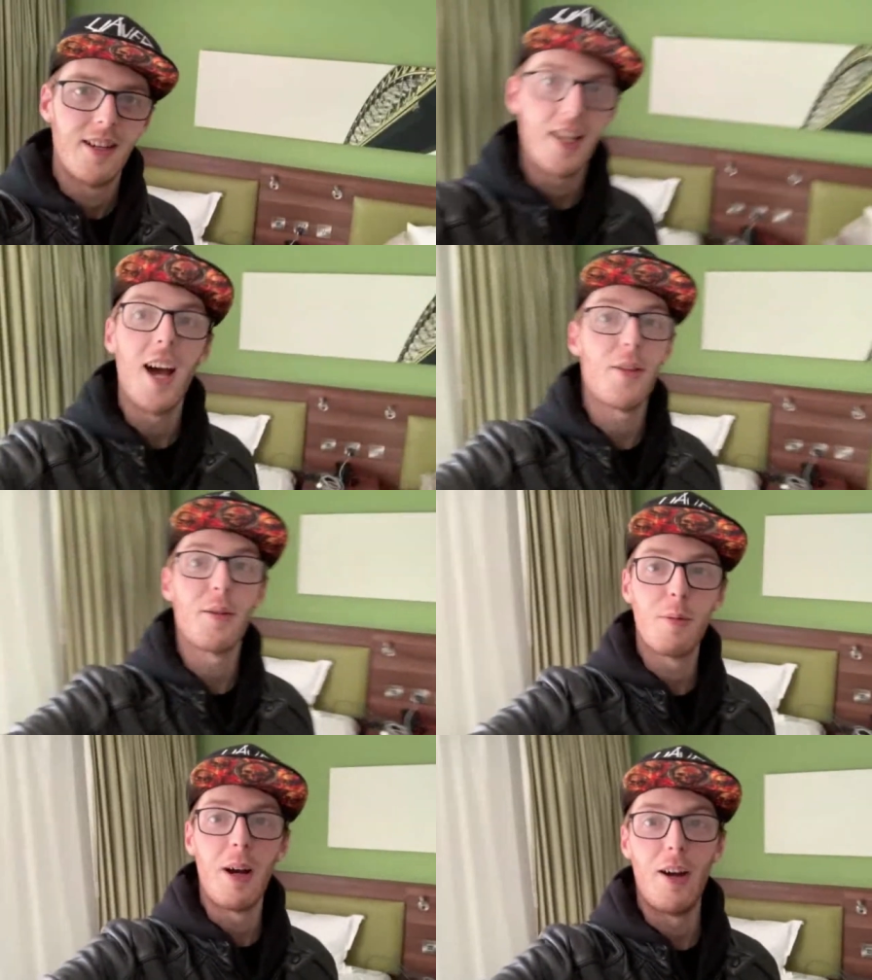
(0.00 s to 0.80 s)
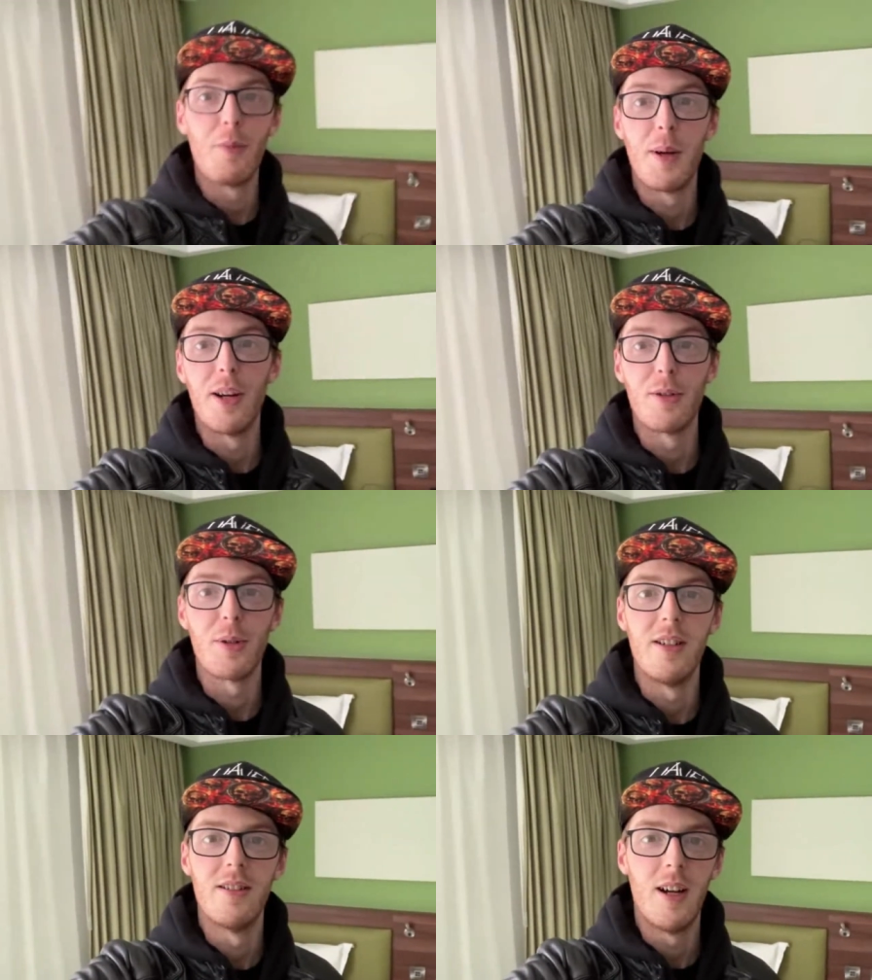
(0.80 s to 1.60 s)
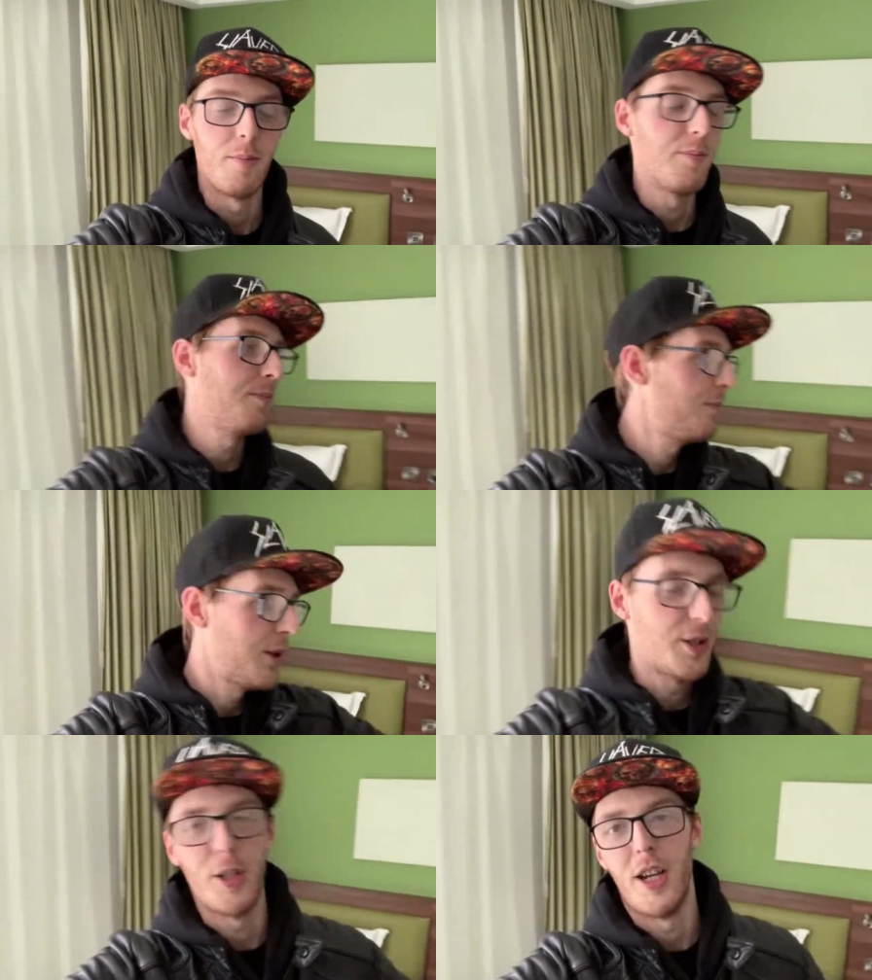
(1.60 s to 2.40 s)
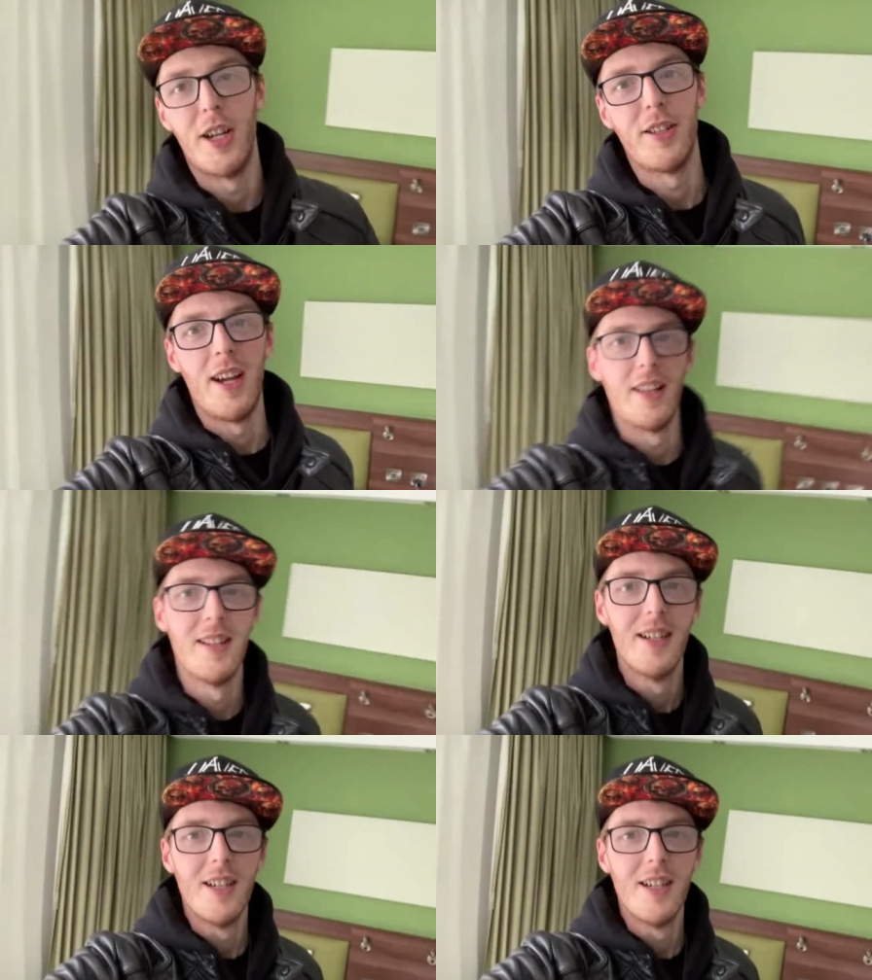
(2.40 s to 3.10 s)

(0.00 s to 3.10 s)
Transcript: Yeah, I think we might have a beer as well. I'm pretty sure you heard Dan.